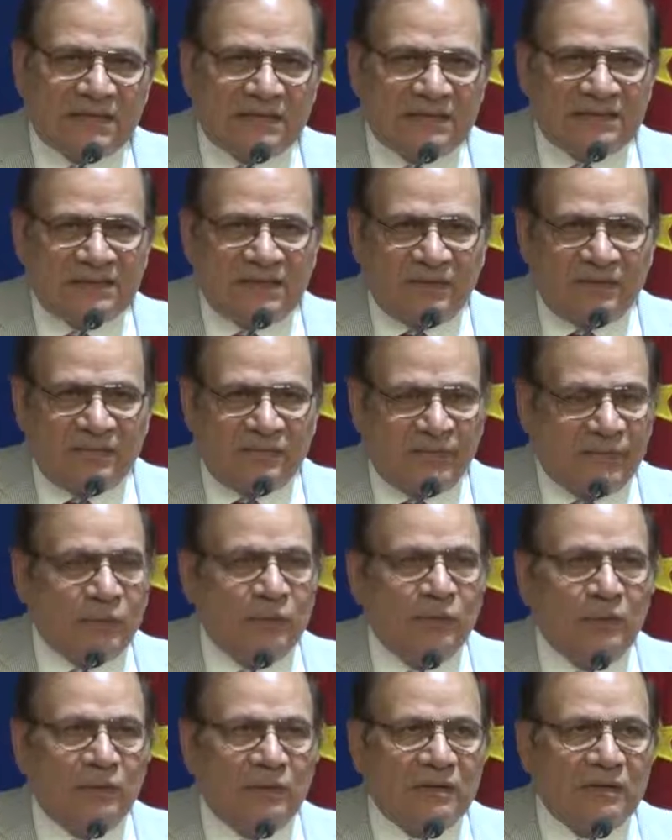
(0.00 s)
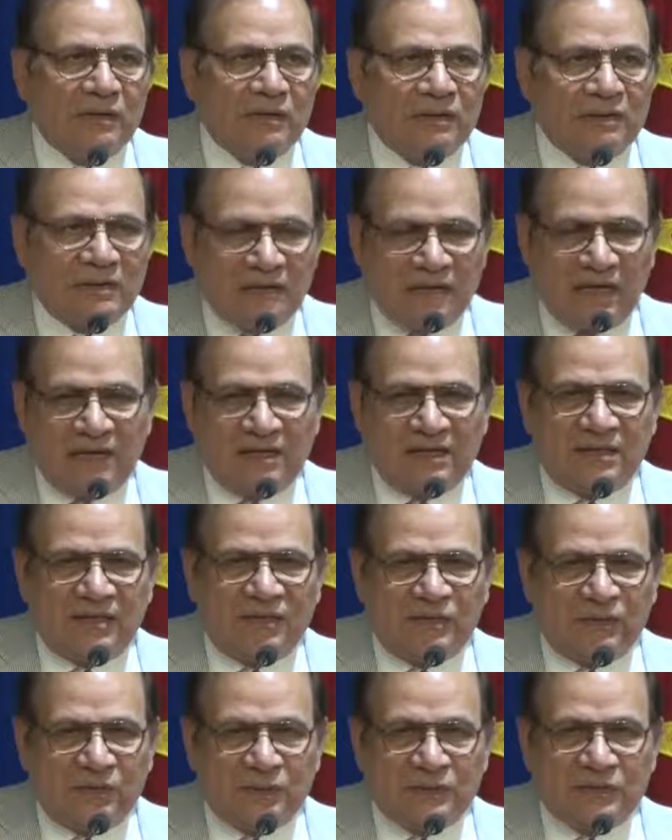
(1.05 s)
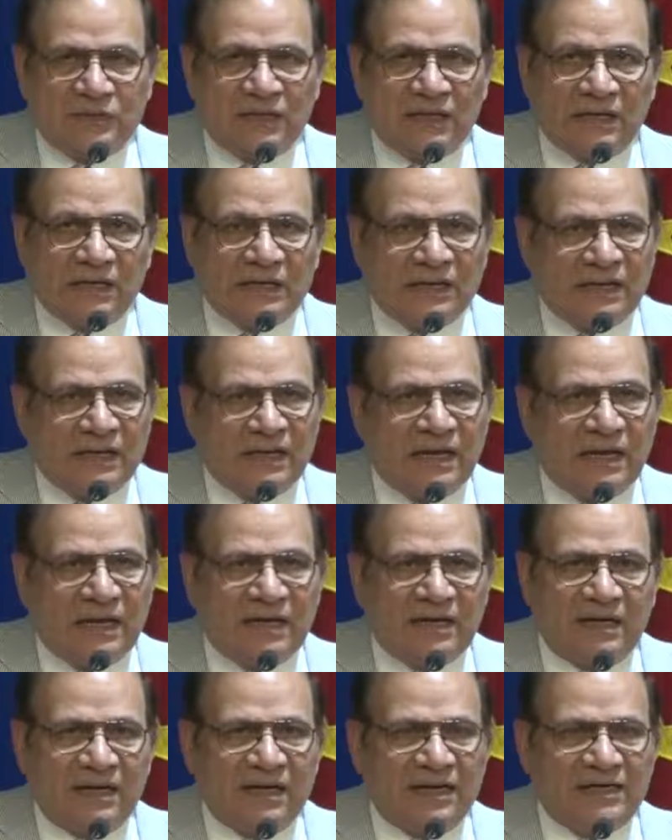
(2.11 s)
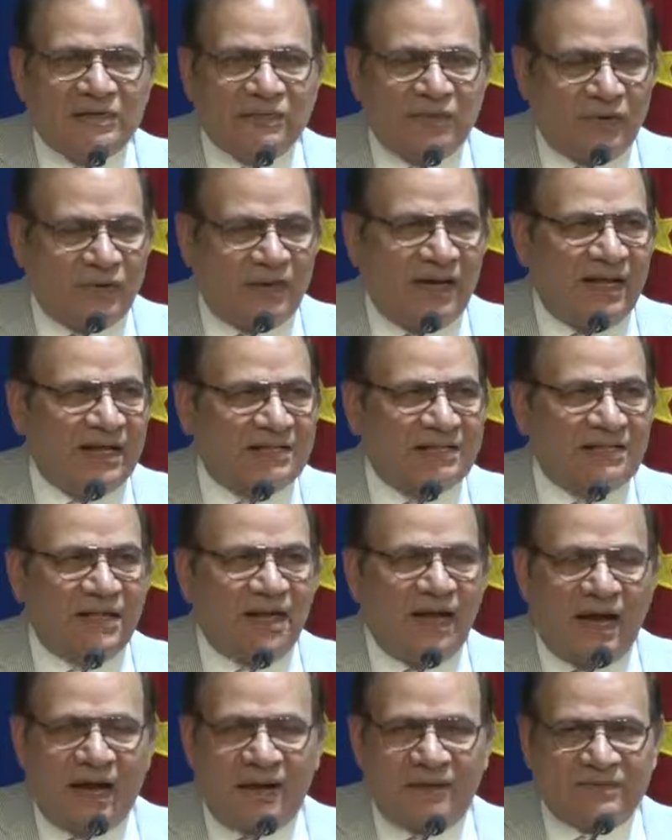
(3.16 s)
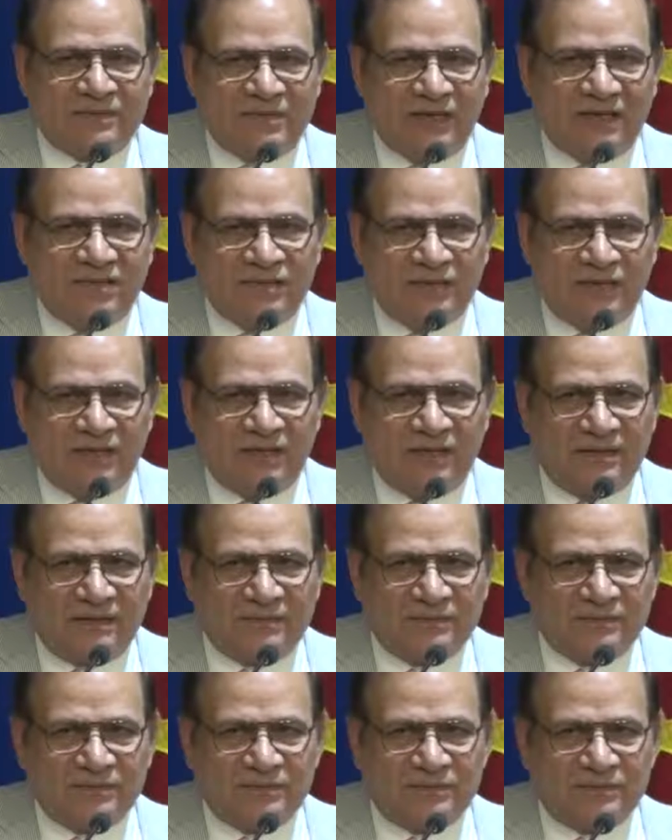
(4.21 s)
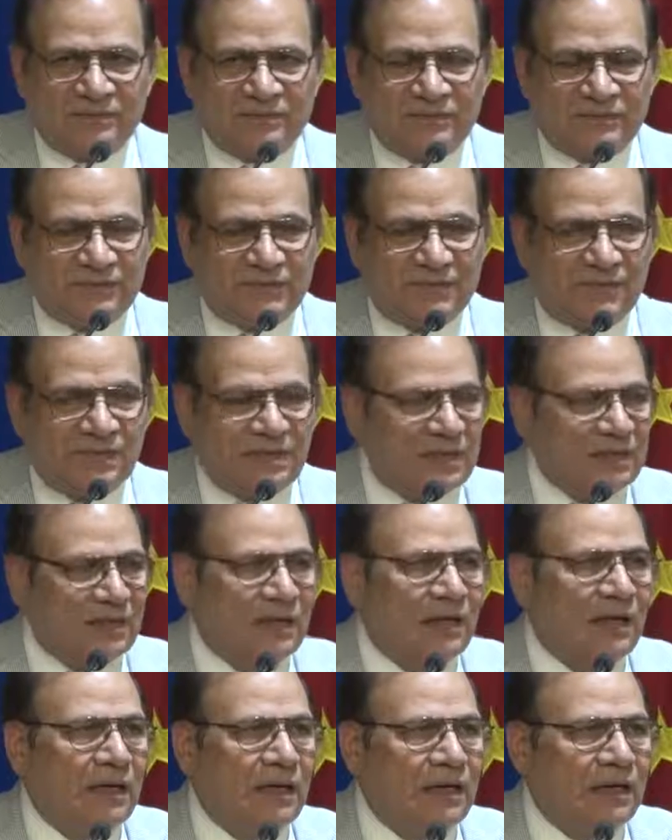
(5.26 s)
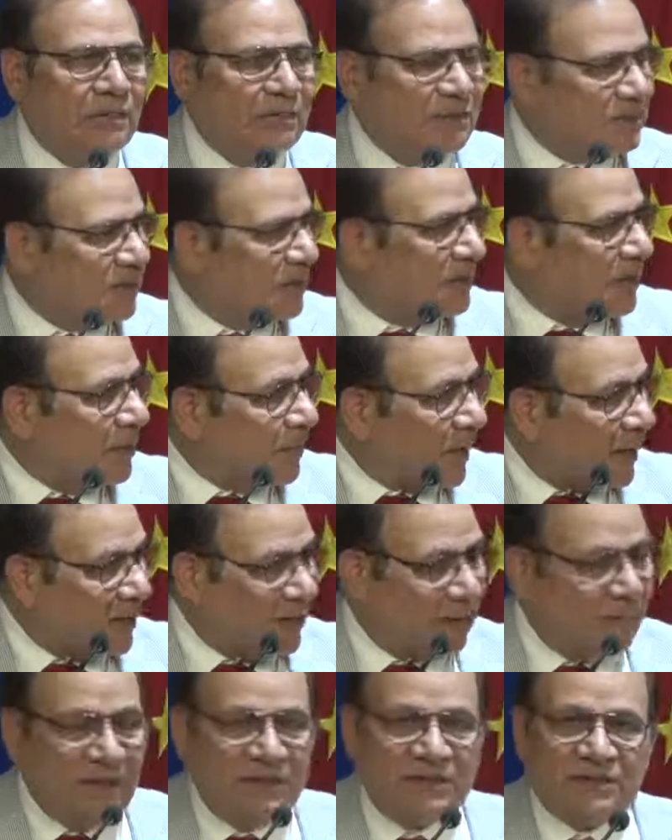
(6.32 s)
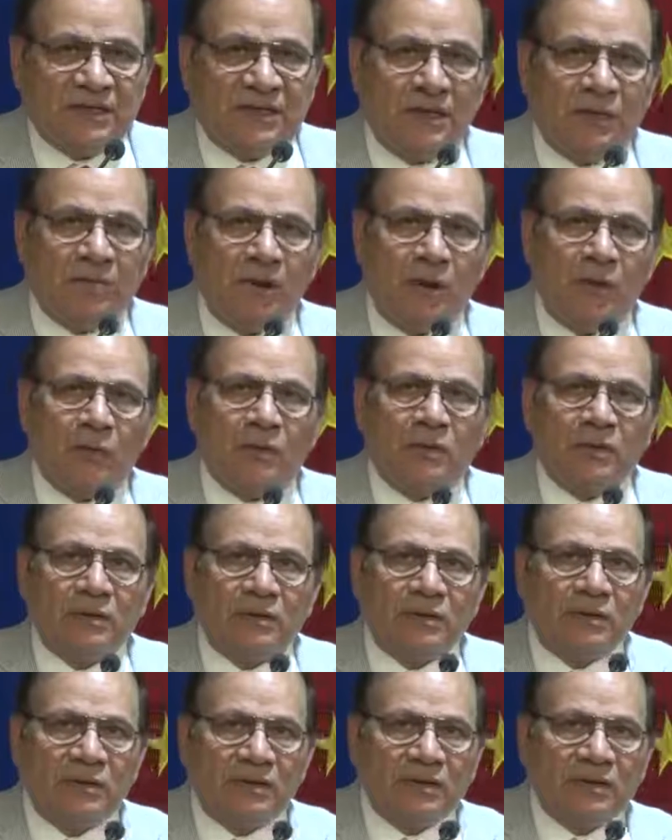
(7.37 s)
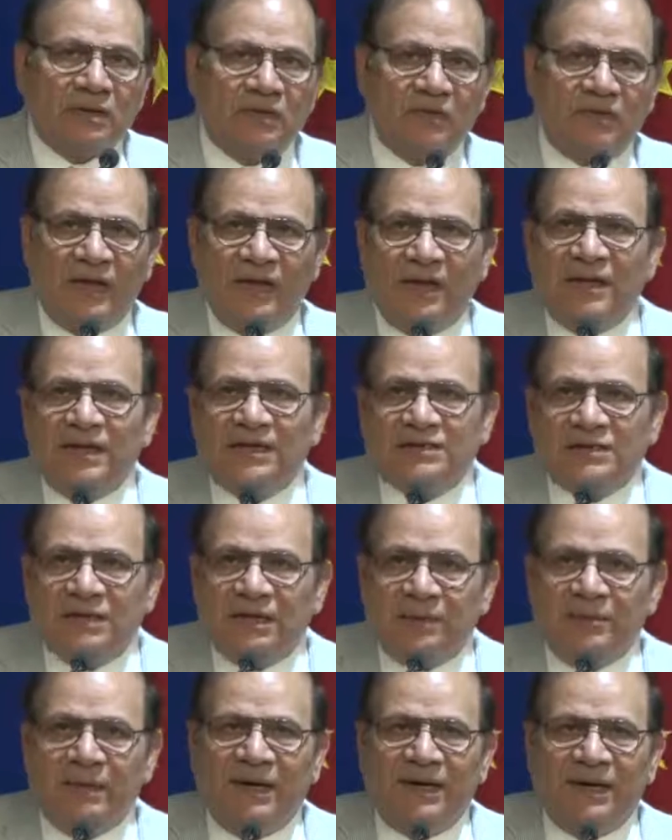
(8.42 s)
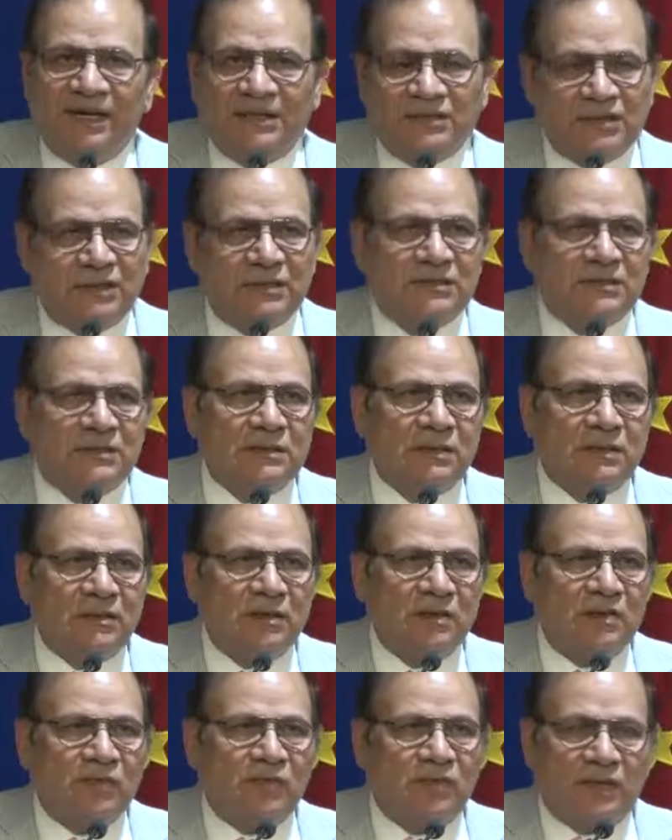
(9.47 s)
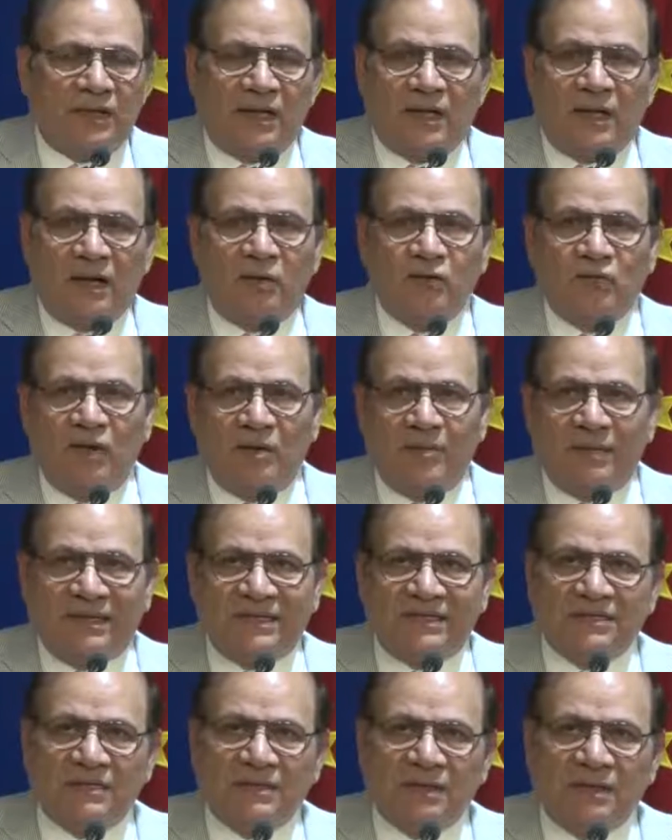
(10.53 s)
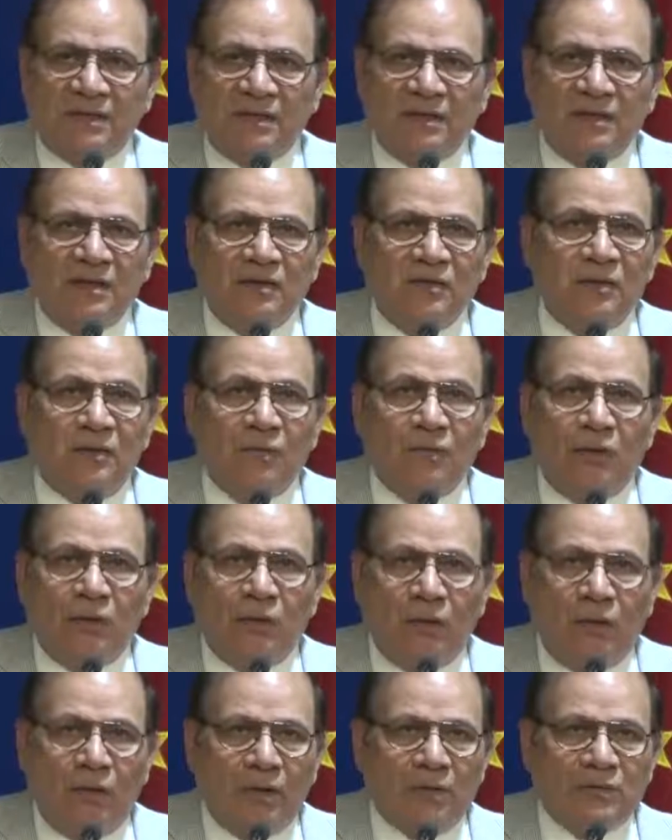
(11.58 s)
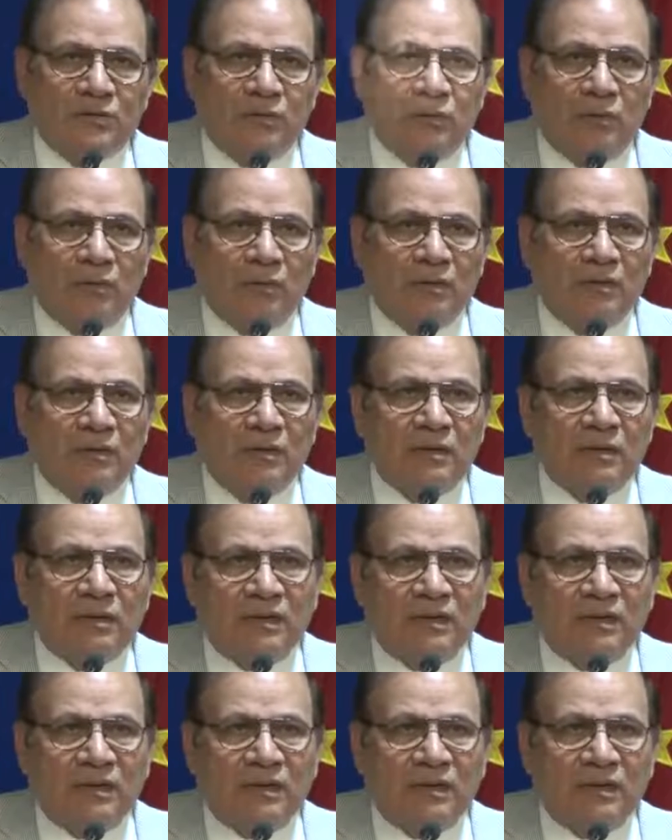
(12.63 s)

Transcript: is the fuel that is the future, at least for the next half century. Mr. Tripathi mentioned about the various limitations for the renewables. We would also